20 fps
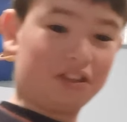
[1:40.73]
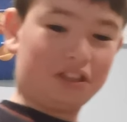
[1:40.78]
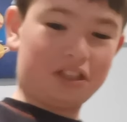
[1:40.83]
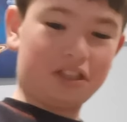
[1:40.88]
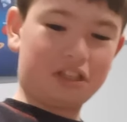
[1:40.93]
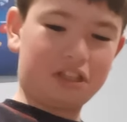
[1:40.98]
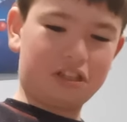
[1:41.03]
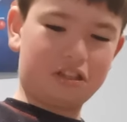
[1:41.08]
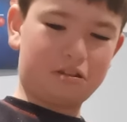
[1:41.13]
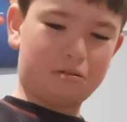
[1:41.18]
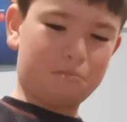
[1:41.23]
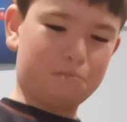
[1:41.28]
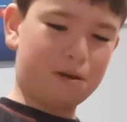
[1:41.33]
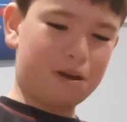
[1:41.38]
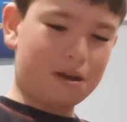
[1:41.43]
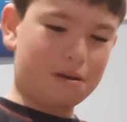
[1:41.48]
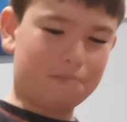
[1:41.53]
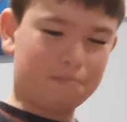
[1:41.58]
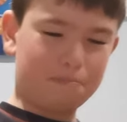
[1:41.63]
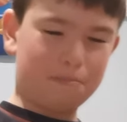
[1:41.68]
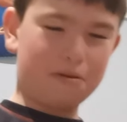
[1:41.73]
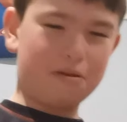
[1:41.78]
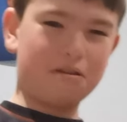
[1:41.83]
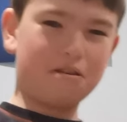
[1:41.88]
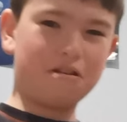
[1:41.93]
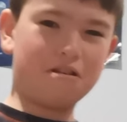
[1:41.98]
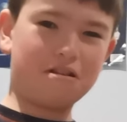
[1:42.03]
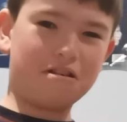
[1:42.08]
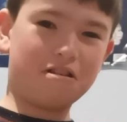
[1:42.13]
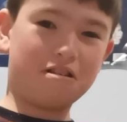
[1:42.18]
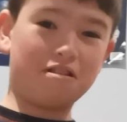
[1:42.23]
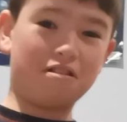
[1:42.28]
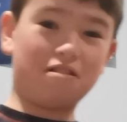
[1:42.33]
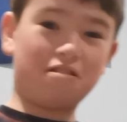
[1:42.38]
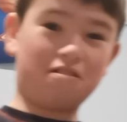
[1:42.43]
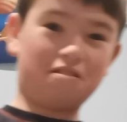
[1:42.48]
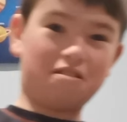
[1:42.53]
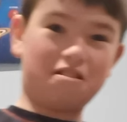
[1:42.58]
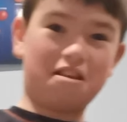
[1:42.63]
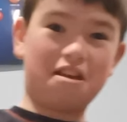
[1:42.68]
It's my
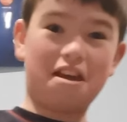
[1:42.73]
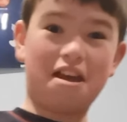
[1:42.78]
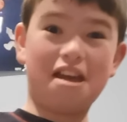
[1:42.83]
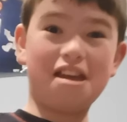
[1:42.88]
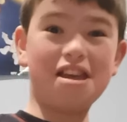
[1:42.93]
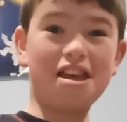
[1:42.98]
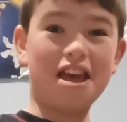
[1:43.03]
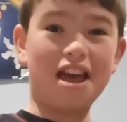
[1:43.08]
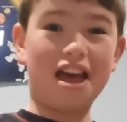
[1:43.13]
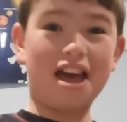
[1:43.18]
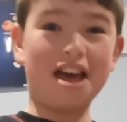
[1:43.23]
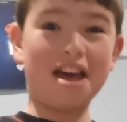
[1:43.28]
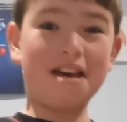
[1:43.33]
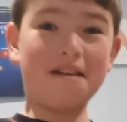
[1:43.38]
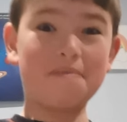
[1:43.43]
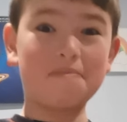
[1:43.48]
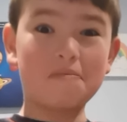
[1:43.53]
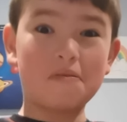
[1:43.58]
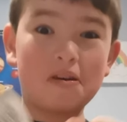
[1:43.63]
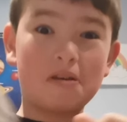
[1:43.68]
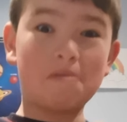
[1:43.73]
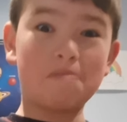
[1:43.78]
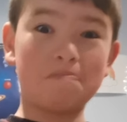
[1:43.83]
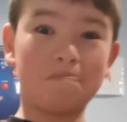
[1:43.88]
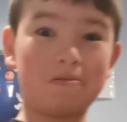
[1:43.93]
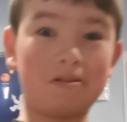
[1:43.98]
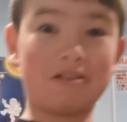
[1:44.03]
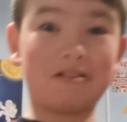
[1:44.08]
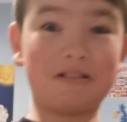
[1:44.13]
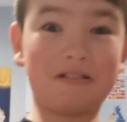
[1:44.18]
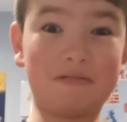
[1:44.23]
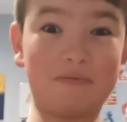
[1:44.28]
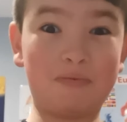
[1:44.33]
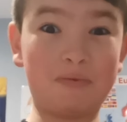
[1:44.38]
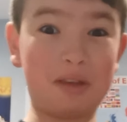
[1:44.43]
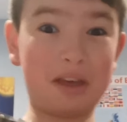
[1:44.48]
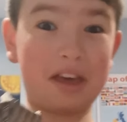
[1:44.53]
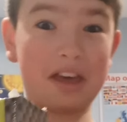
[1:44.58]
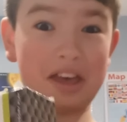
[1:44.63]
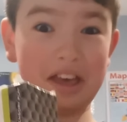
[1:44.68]
birthday, happy
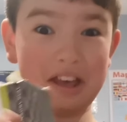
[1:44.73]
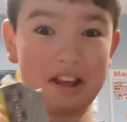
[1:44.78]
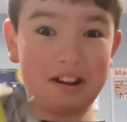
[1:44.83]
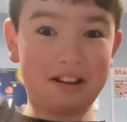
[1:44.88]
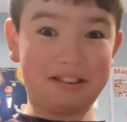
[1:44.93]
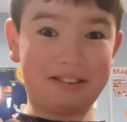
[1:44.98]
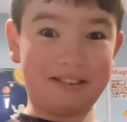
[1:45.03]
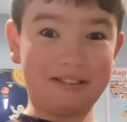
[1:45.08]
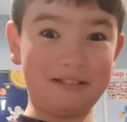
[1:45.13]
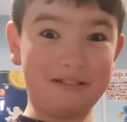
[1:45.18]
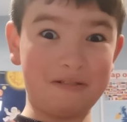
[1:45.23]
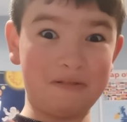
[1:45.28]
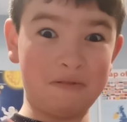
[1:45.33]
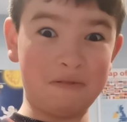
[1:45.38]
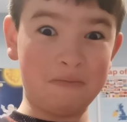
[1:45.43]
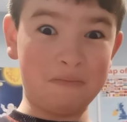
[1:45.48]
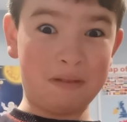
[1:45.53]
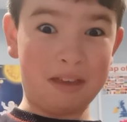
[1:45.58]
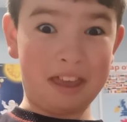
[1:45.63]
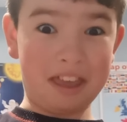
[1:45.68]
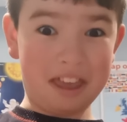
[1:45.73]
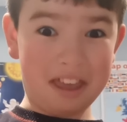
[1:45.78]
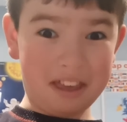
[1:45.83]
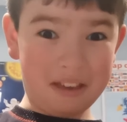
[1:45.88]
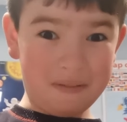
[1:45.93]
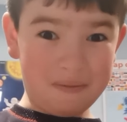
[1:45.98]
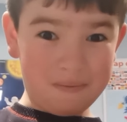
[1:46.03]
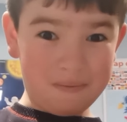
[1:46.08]
birthday to me.